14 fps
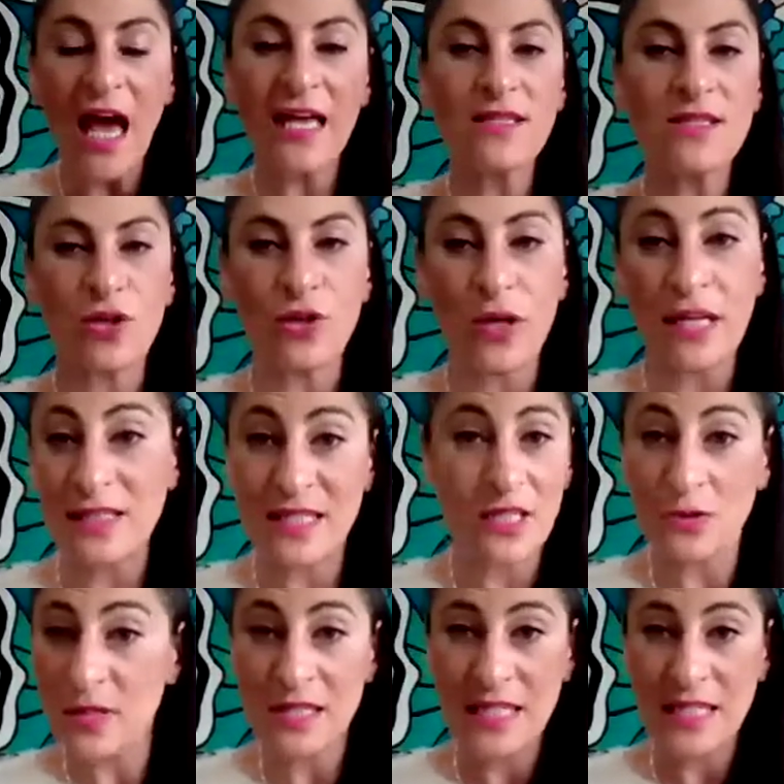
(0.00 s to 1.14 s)
And so it
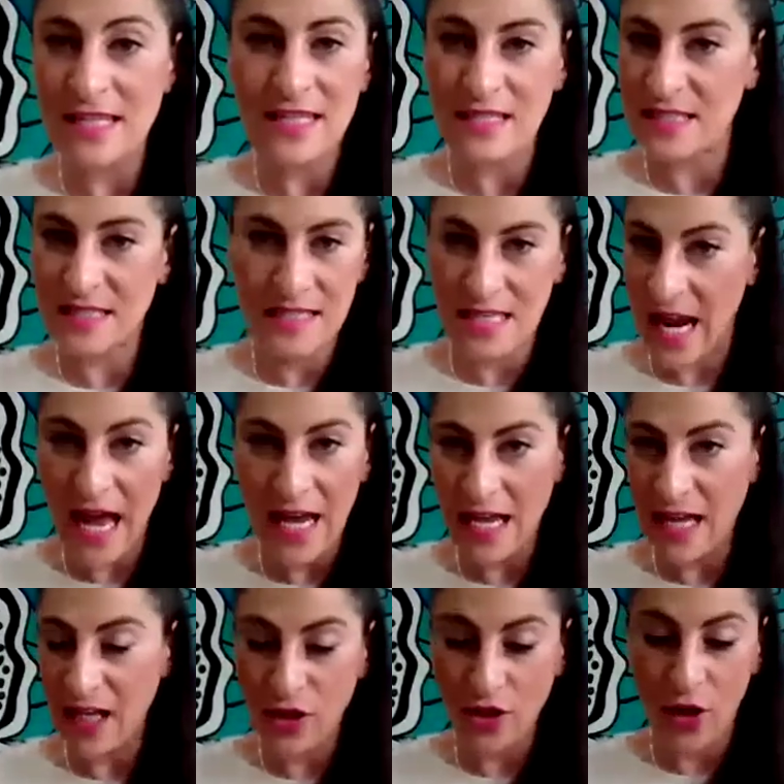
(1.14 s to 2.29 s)
still stands
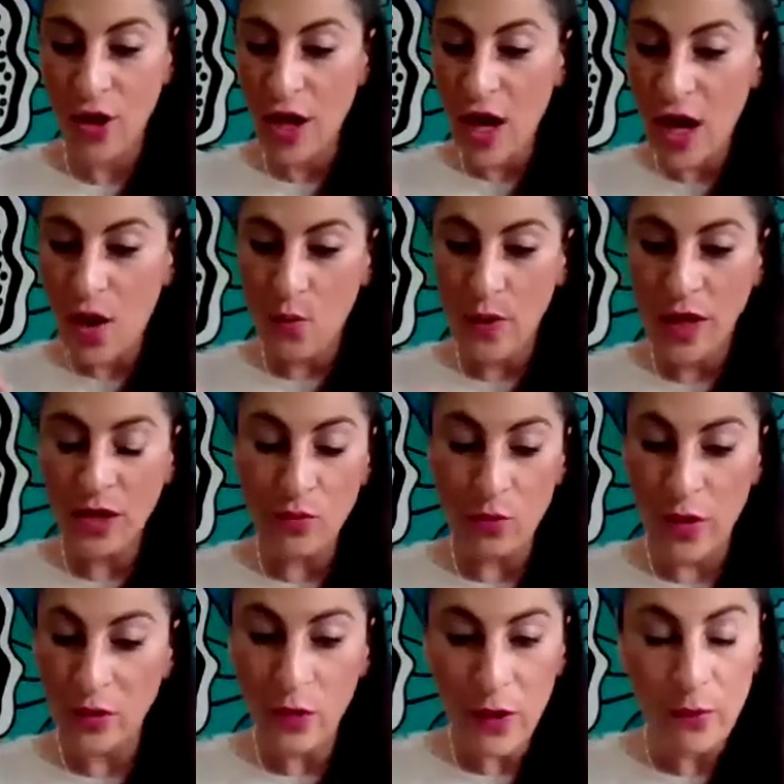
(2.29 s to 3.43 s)
today, when
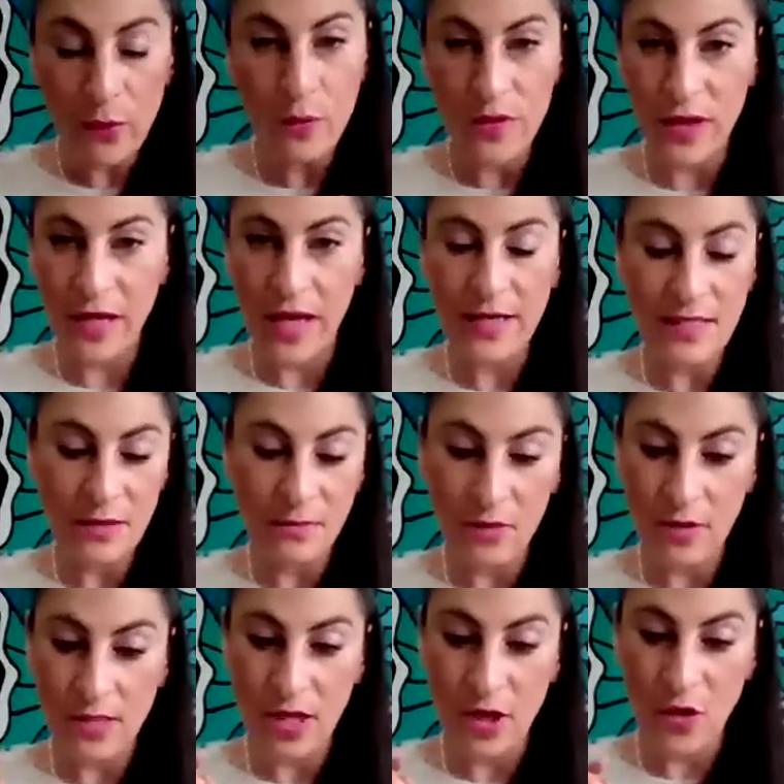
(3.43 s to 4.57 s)
we work with a customer,
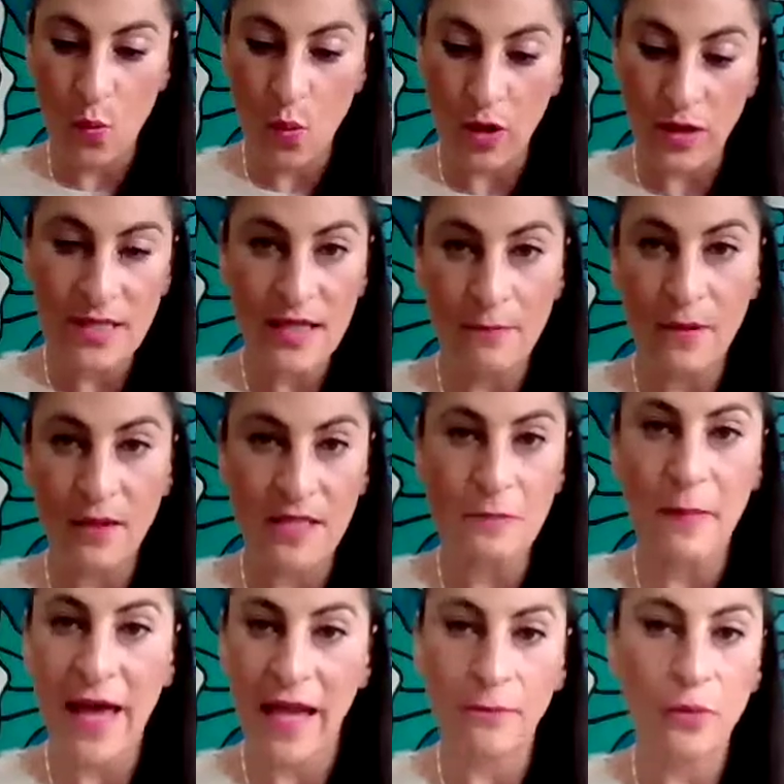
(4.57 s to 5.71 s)
it's like, what is their biggest
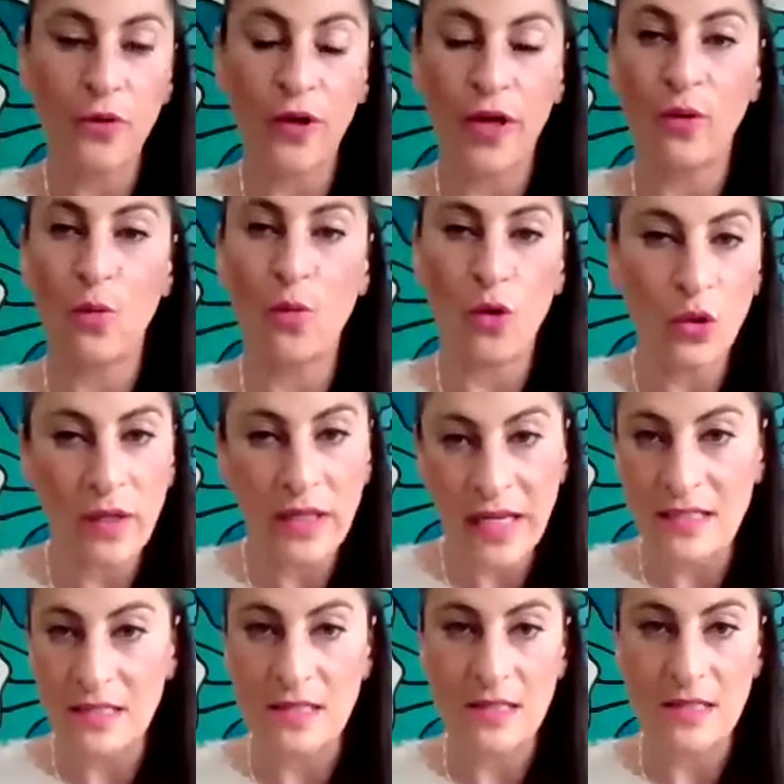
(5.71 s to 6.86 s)
pain point? What do we
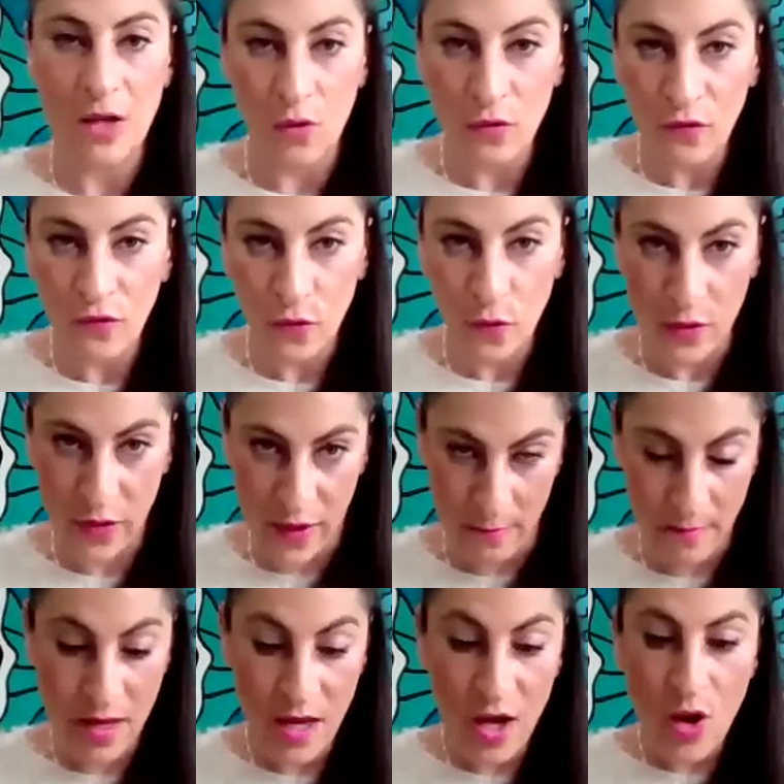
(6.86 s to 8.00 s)
need to solve for
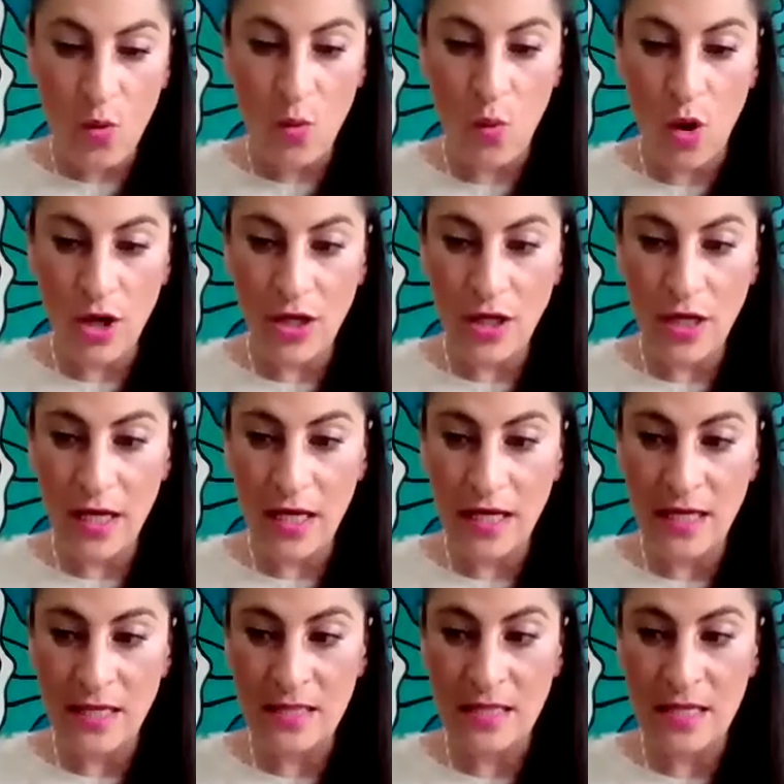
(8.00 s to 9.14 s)
them? What
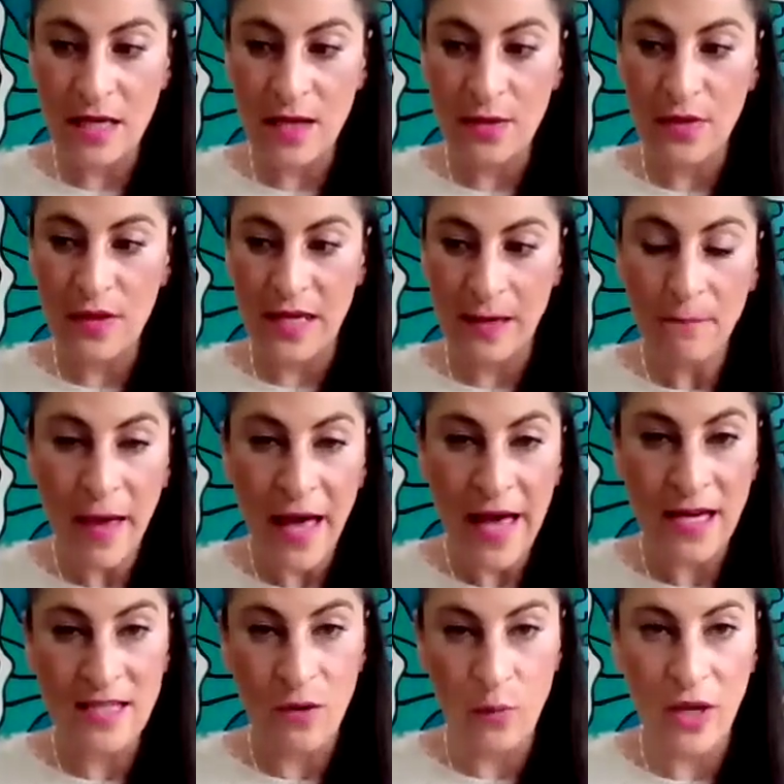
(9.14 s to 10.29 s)
is the
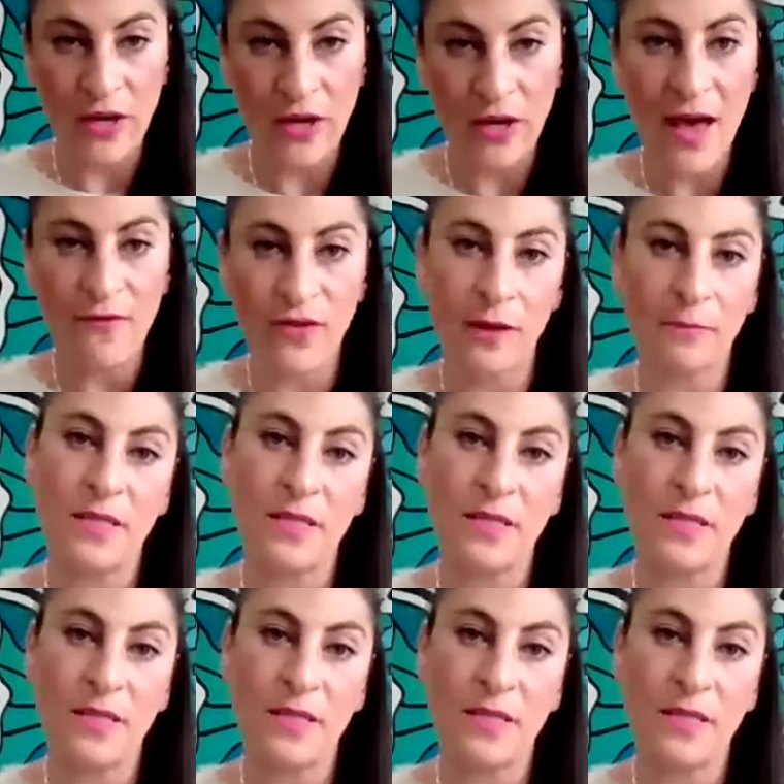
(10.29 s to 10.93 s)
impact that we're going to have on their